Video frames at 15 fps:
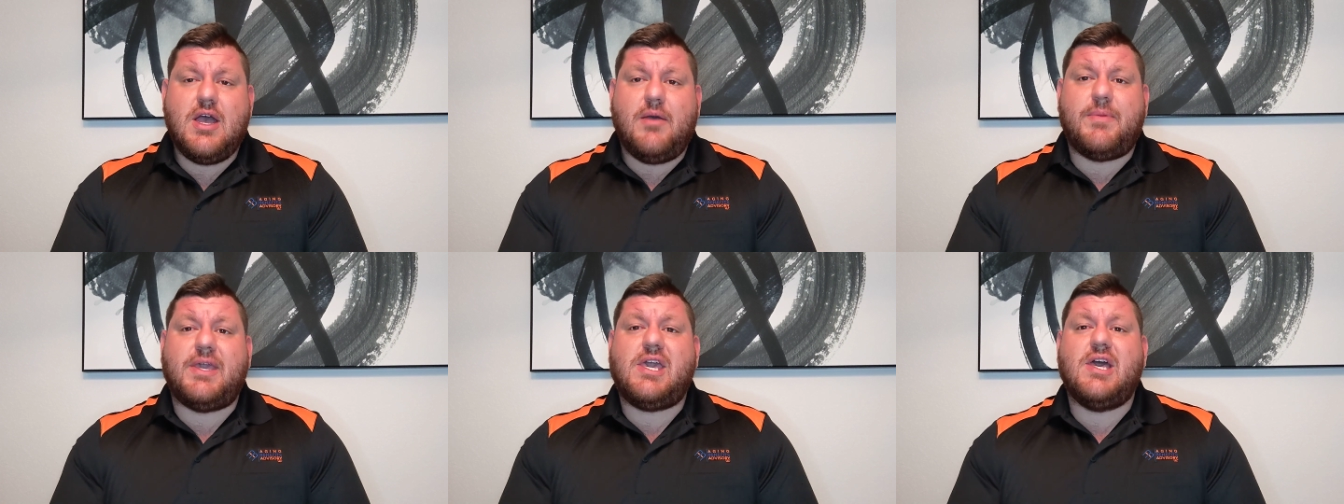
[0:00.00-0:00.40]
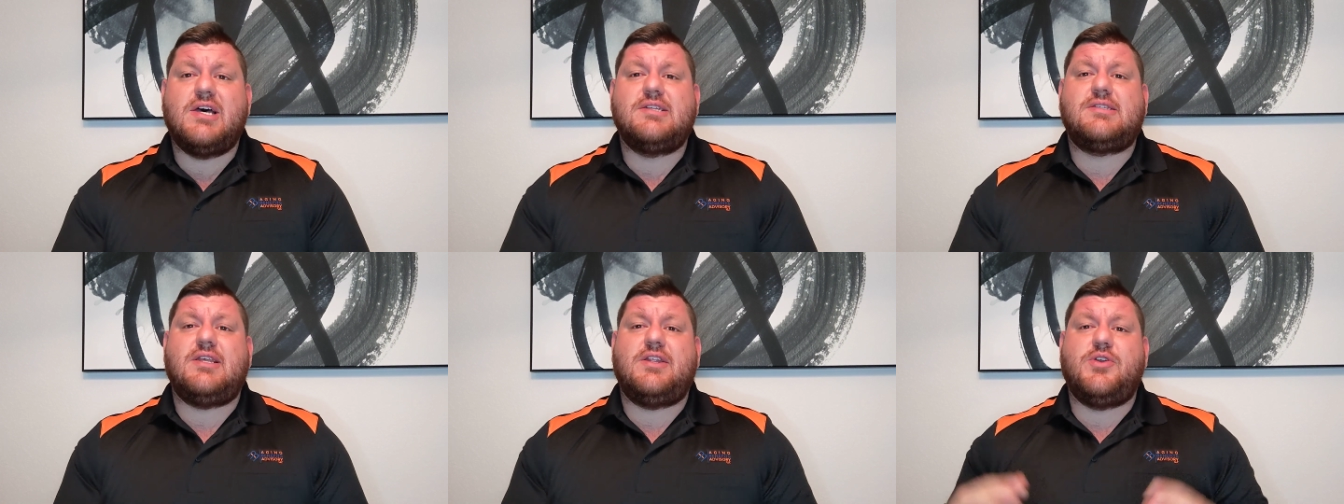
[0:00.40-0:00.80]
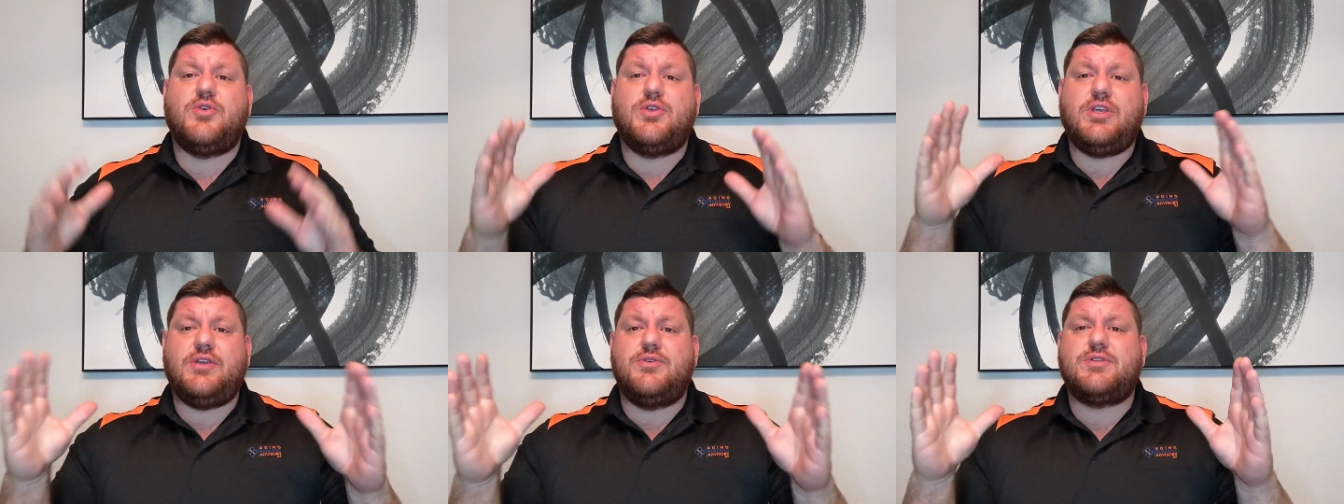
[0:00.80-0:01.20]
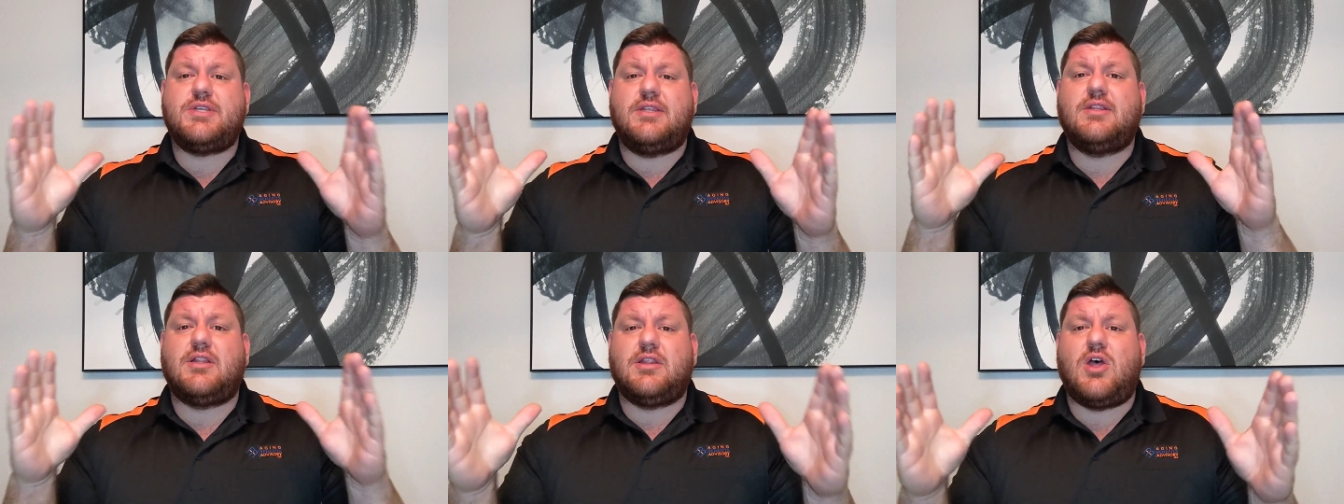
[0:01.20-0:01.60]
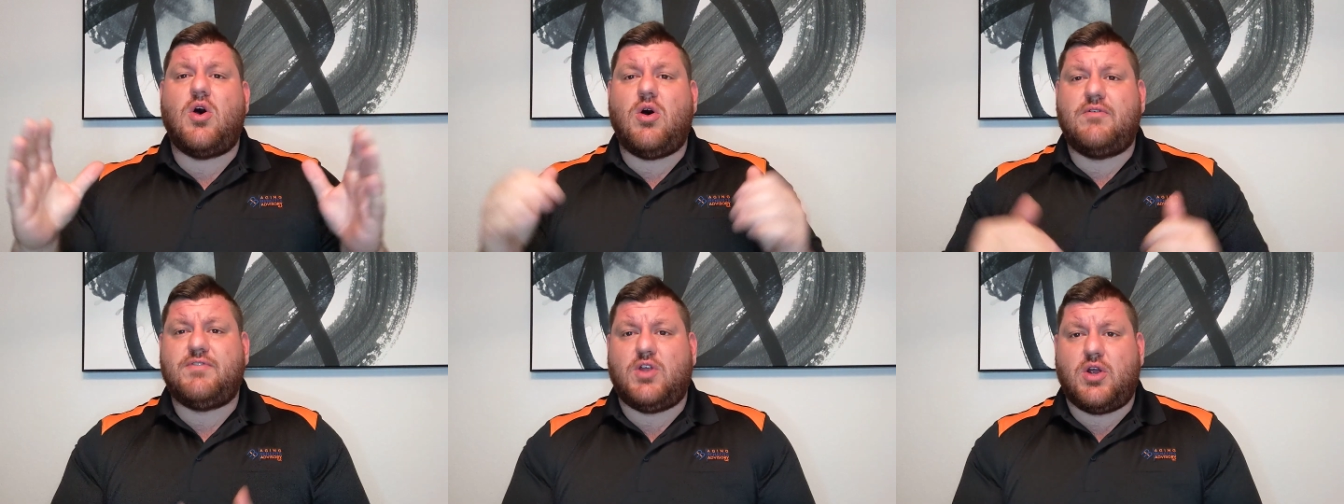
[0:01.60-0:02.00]
because you're using the
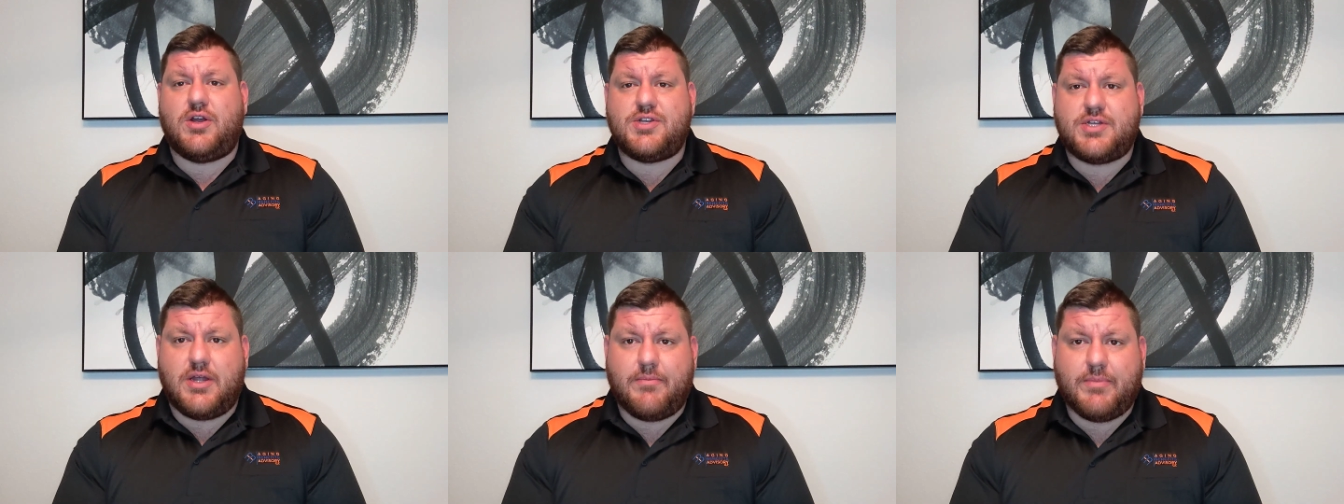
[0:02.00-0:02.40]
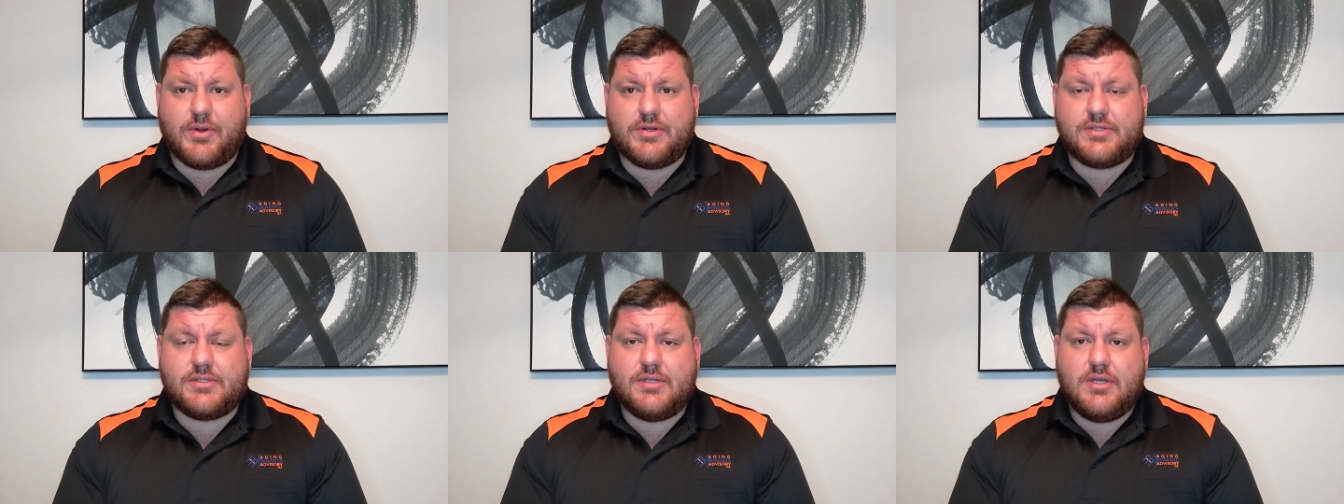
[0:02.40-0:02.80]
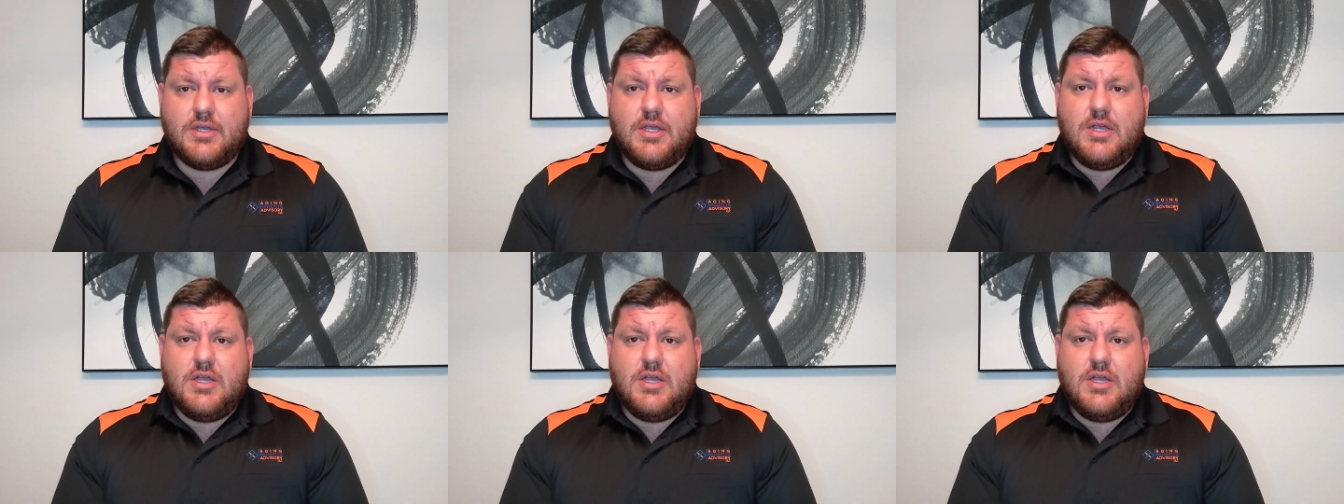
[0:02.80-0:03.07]
law of large numbers.